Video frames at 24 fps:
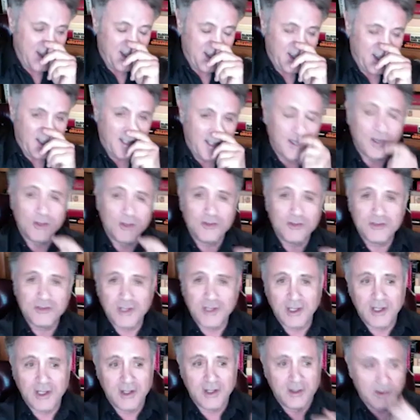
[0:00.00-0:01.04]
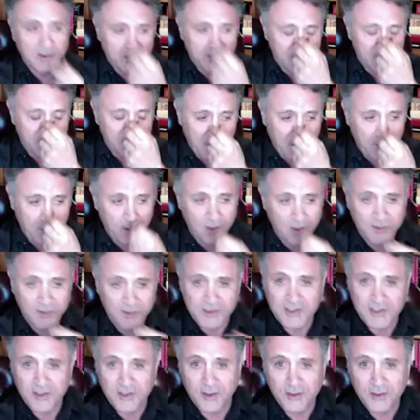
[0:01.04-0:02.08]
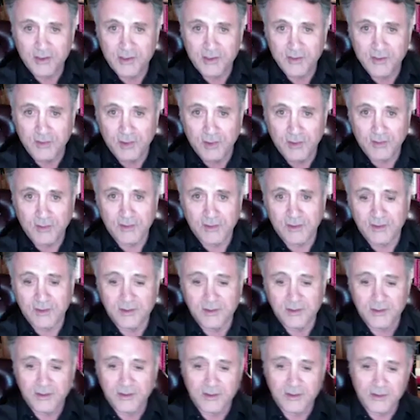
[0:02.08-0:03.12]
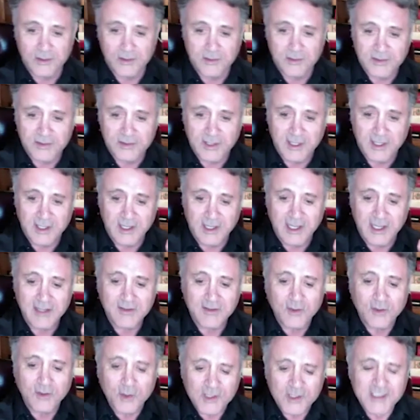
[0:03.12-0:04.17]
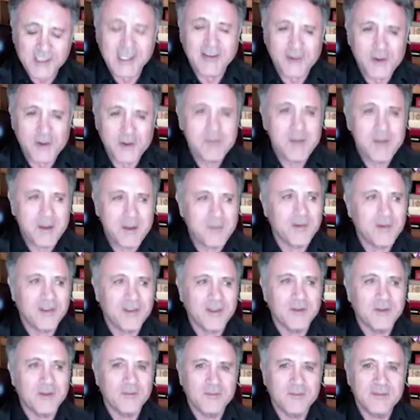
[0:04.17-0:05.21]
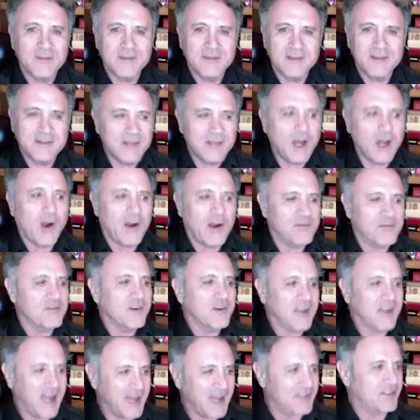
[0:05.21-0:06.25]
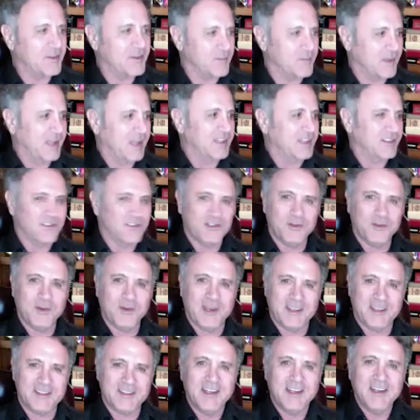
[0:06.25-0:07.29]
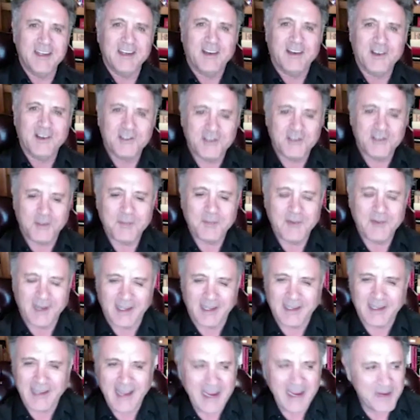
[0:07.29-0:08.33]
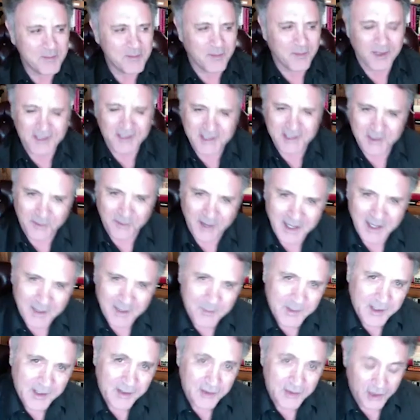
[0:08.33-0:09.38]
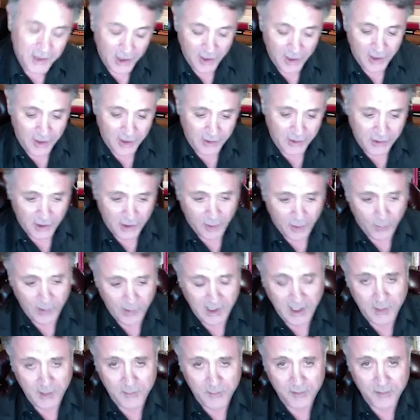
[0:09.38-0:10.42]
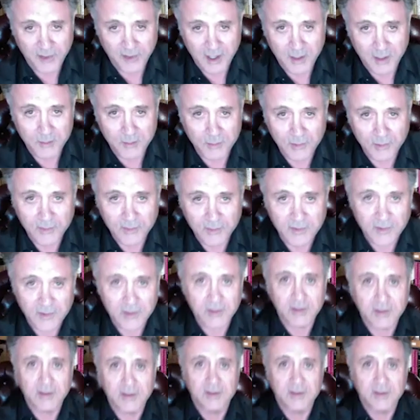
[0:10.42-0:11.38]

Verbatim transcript: He goes, uh, remember those songs you wrote? of course I remember them. No, I forgot them like in two weeks. Oh, it took me like eight months to write them. He goes, yeah, we got a problem over there.